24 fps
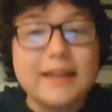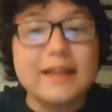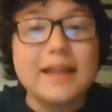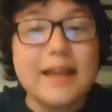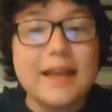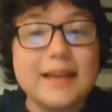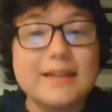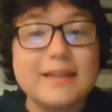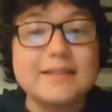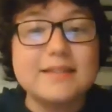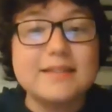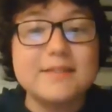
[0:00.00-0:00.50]

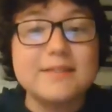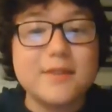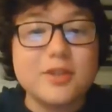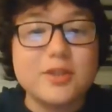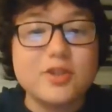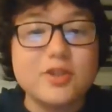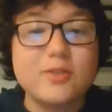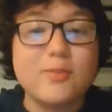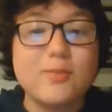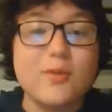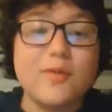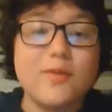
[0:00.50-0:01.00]
latest
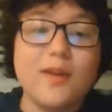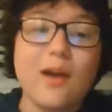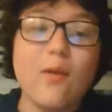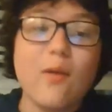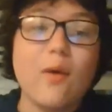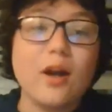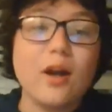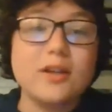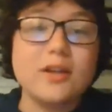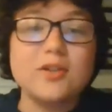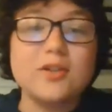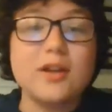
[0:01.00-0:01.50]
Fincher movie I
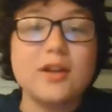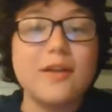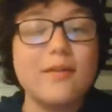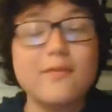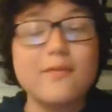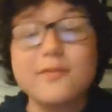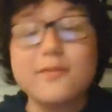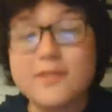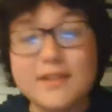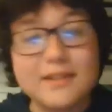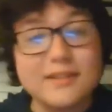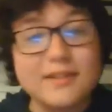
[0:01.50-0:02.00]
watched. I
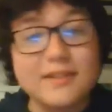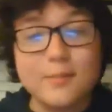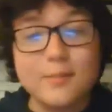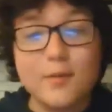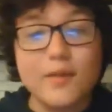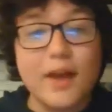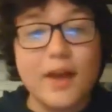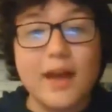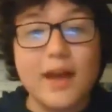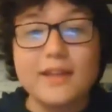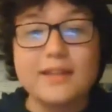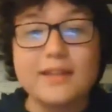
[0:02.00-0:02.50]
haven't seen this
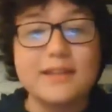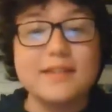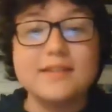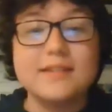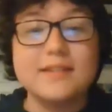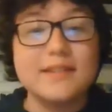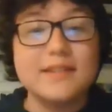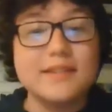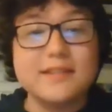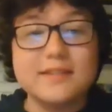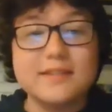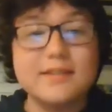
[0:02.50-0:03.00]
movie. I
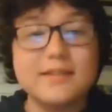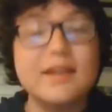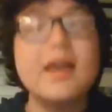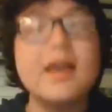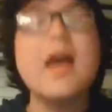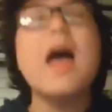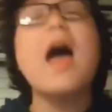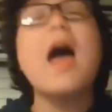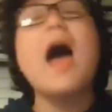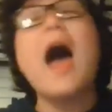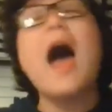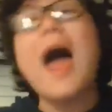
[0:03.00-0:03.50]

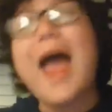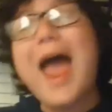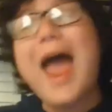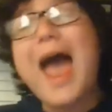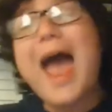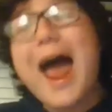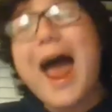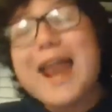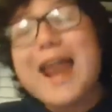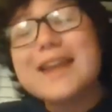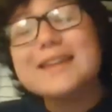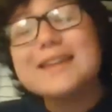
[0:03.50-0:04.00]

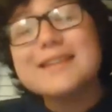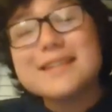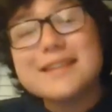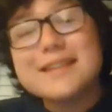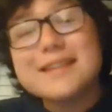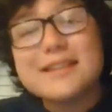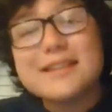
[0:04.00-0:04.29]
hadn't seen